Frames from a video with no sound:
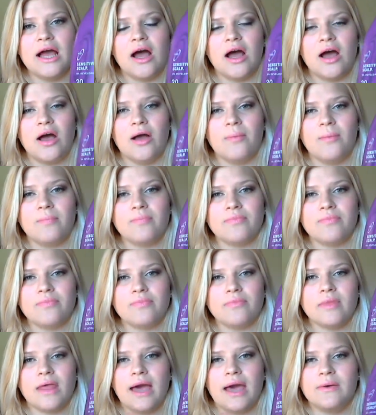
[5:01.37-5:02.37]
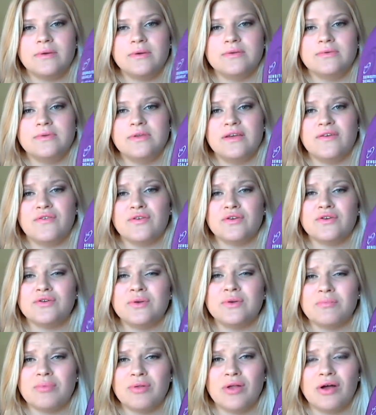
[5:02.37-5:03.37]
I would, if you're
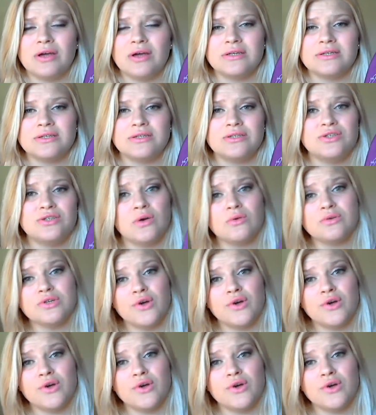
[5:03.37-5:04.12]
doing blonde, don't